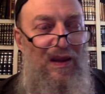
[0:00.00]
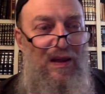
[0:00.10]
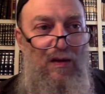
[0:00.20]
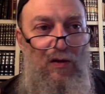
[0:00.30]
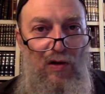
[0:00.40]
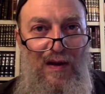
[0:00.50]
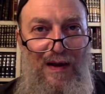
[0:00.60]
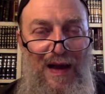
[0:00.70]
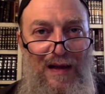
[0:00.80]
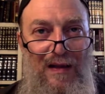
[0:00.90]

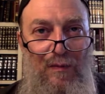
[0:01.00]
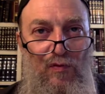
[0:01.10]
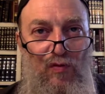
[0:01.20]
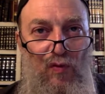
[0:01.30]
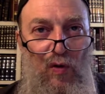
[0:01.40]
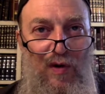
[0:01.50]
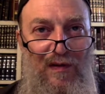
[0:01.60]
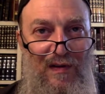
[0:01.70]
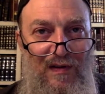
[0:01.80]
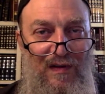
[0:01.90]
looking at them draws
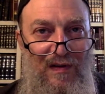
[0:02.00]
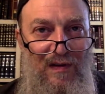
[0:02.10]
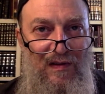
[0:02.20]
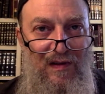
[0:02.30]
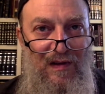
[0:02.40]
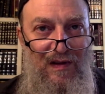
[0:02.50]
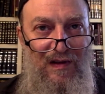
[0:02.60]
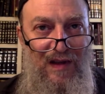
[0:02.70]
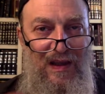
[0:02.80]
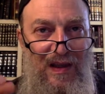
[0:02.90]
us
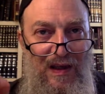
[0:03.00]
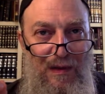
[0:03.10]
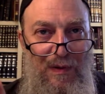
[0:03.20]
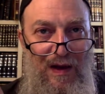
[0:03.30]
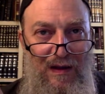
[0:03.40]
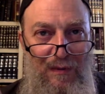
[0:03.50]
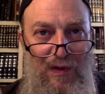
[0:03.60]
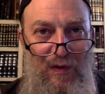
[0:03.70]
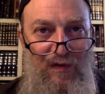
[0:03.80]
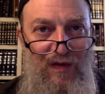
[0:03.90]
to thinking about them
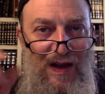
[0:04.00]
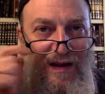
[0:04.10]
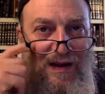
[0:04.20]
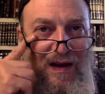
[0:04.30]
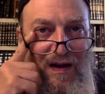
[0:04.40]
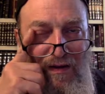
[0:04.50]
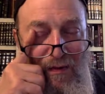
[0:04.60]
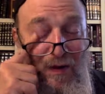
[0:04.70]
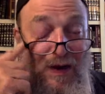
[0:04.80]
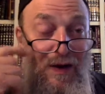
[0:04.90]
and reflecting on
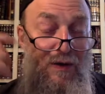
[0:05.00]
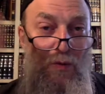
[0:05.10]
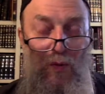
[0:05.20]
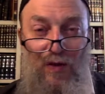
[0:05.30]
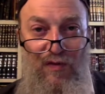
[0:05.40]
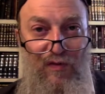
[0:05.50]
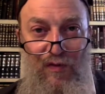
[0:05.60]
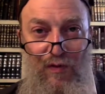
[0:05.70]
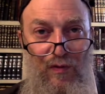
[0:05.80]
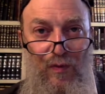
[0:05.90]
them and how
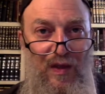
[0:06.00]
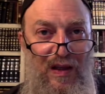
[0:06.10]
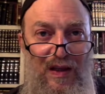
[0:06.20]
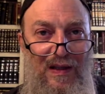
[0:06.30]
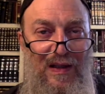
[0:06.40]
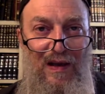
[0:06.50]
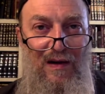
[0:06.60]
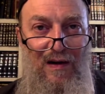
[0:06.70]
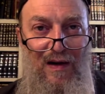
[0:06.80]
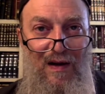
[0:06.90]
wonderful we think they
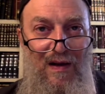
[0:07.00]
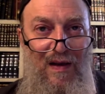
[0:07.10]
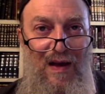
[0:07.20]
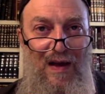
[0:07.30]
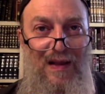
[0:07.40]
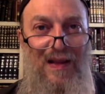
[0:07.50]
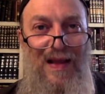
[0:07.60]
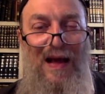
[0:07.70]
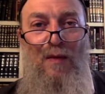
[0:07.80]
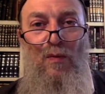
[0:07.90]
are. And then
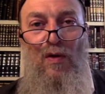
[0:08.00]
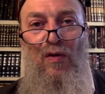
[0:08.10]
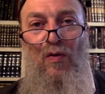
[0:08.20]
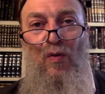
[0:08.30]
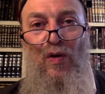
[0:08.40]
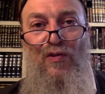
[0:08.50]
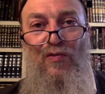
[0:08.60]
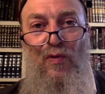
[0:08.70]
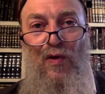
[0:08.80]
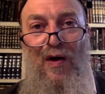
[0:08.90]
that will
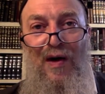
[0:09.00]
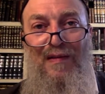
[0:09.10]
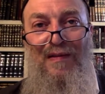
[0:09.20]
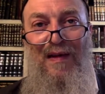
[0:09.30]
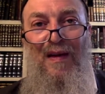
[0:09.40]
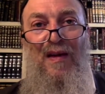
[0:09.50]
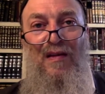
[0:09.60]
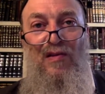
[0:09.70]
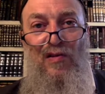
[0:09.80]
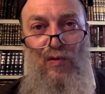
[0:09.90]
draw us
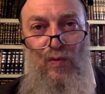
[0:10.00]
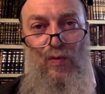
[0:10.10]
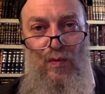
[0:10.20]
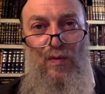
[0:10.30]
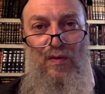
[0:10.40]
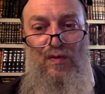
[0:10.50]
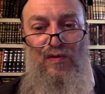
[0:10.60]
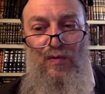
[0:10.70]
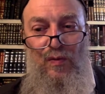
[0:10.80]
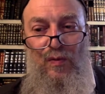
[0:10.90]
to
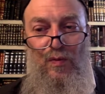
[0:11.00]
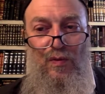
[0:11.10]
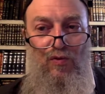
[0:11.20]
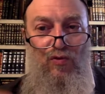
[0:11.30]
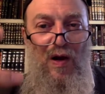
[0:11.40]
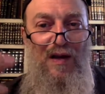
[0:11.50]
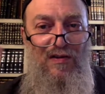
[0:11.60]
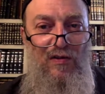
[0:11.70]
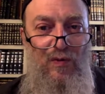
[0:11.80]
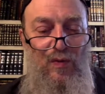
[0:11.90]
try
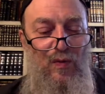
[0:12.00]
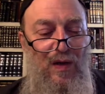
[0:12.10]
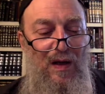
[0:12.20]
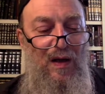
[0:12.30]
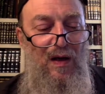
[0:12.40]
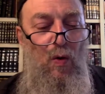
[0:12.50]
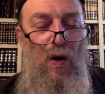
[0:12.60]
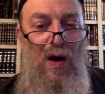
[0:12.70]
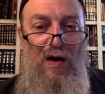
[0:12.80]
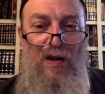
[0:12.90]
to
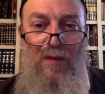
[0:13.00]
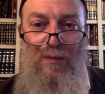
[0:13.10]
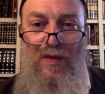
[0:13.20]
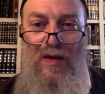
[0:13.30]
acquire them.